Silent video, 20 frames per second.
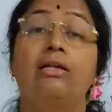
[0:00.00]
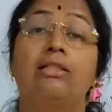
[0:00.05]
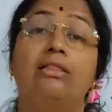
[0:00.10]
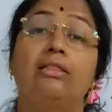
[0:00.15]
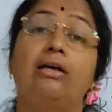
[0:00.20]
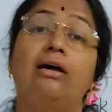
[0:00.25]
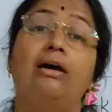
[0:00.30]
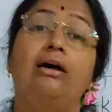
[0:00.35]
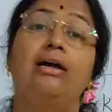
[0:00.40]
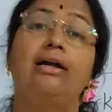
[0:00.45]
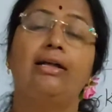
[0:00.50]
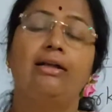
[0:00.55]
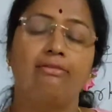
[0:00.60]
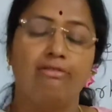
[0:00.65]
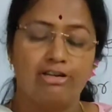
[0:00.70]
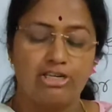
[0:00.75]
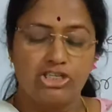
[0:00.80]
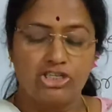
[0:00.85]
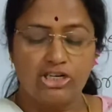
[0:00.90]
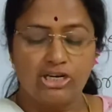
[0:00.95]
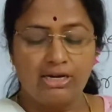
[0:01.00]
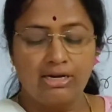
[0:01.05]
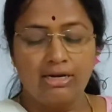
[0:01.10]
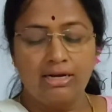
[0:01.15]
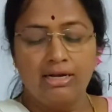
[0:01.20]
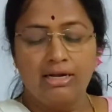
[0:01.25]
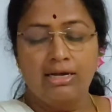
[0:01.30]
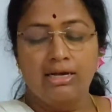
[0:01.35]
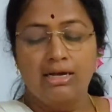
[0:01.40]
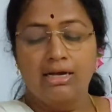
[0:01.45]
Third question,
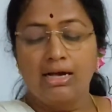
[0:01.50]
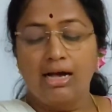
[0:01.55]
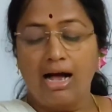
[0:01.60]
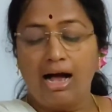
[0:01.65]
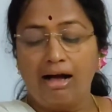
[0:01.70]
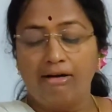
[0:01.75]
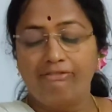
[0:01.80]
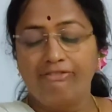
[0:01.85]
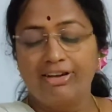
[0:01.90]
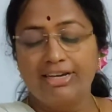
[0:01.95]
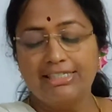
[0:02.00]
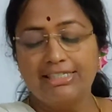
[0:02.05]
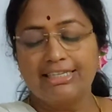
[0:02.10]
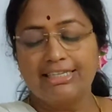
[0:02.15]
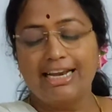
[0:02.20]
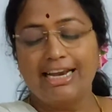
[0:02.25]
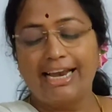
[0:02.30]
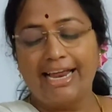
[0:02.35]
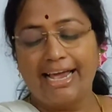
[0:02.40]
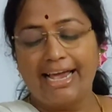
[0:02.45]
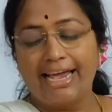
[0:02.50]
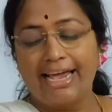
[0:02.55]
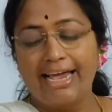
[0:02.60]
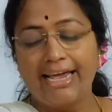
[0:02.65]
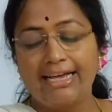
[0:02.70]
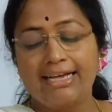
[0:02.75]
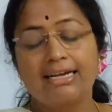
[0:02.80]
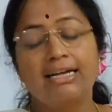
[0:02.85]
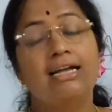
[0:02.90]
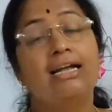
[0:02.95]
how is the
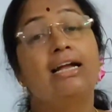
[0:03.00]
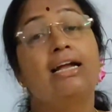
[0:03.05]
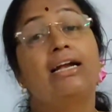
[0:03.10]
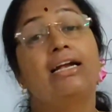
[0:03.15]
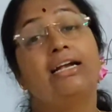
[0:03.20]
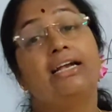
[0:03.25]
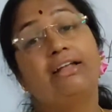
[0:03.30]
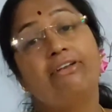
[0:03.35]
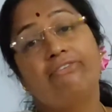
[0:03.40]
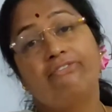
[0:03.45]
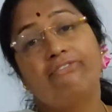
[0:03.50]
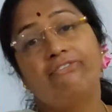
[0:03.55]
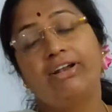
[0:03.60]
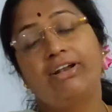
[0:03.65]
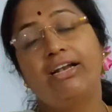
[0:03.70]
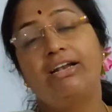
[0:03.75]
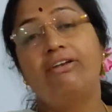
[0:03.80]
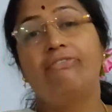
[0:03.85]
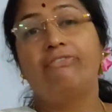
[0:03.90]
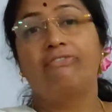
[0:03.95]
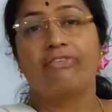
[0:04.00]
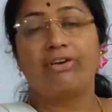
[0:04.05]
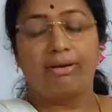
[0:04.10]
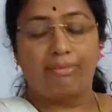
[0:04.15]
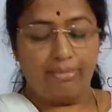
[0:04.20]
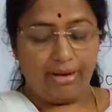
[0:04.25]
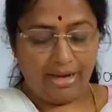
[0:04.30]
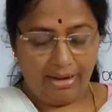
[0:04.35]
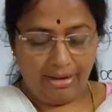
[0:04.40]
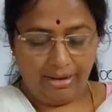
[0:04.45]
lake different from
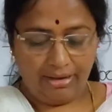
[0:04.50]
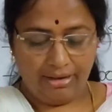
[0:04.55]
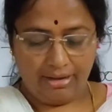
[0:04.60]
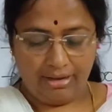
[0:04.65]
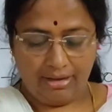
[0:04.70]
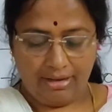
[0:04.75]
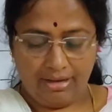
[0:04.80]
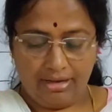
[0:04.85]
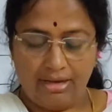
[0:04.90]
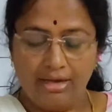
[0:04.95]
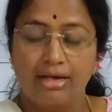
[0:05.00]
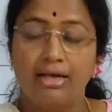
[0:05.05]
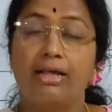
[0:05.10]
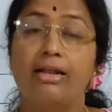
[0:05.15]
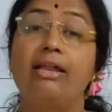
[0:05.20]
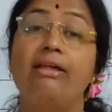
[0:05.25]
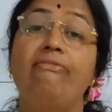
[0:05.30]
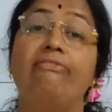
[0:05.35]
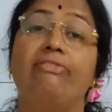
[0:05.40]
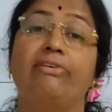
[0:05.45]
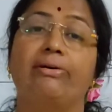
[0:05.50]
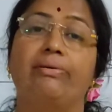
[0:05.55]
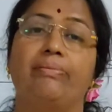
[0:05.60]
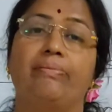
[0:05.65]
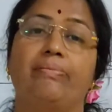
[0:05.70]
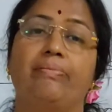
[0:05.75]
a river?